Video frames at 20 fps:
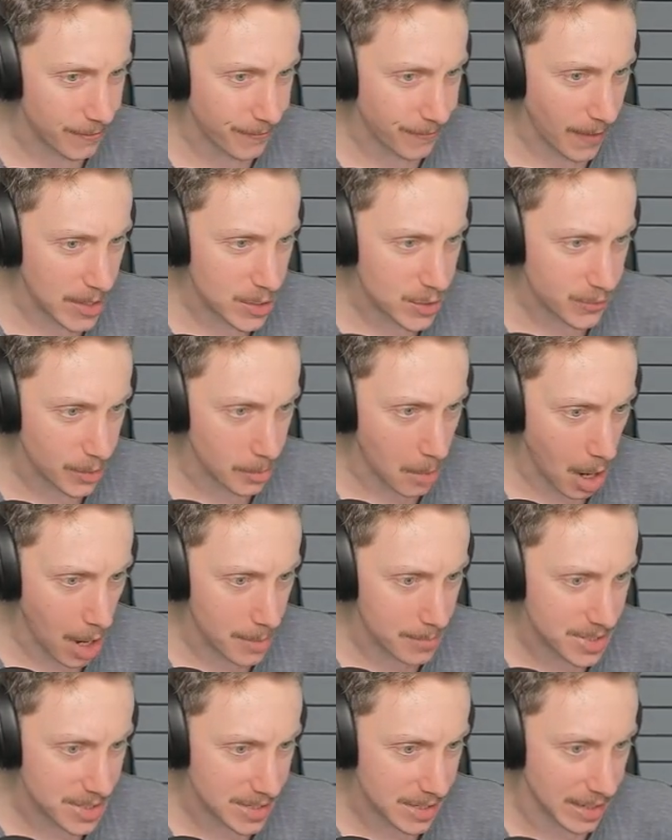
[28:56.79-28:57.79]
face from
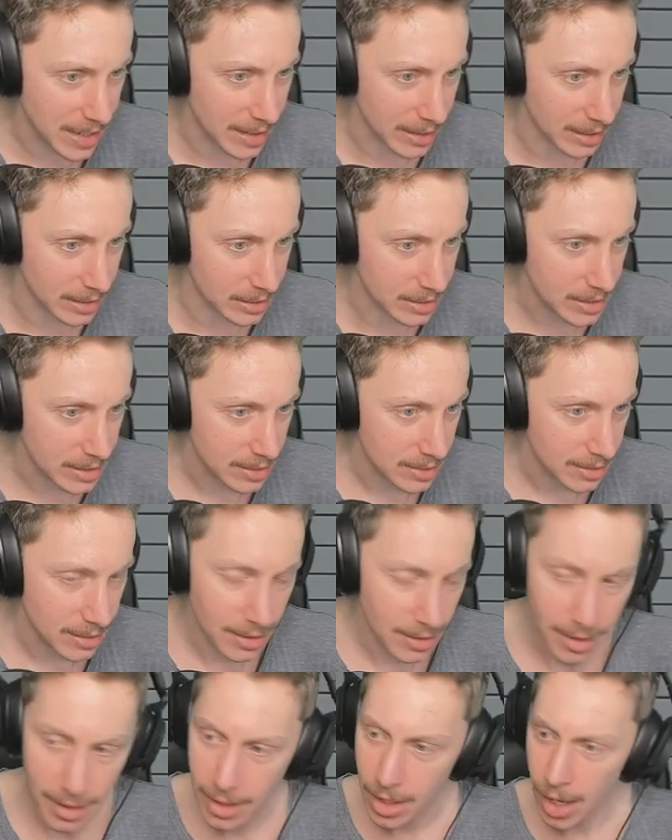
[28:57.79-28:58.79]
I'm Scared.
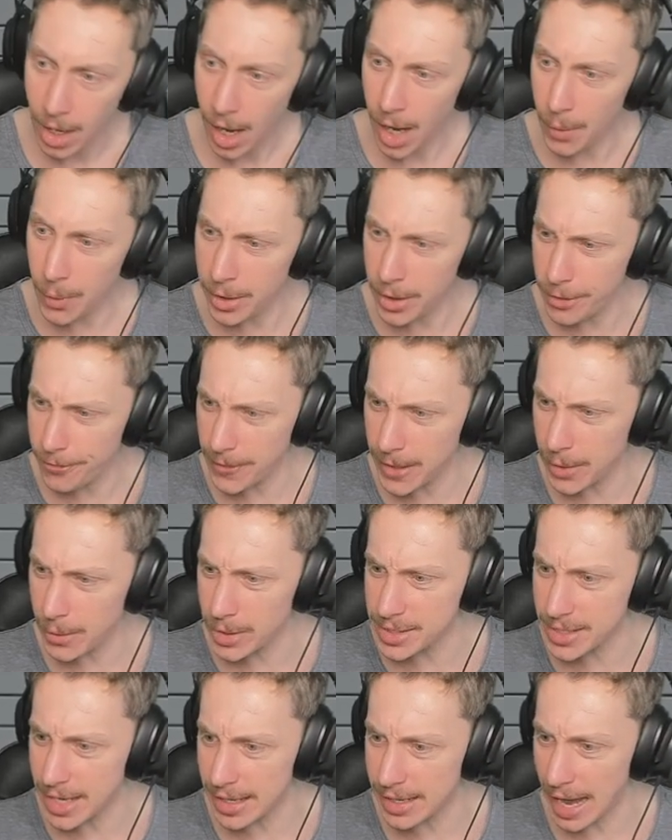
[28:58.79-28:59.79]
I wonder if
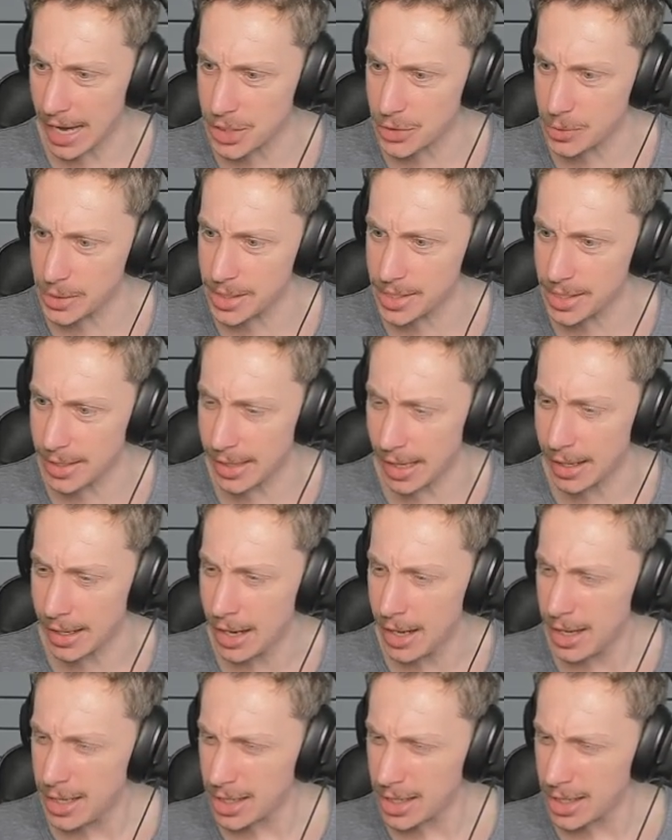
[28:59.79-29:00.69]
anyone can actually see that.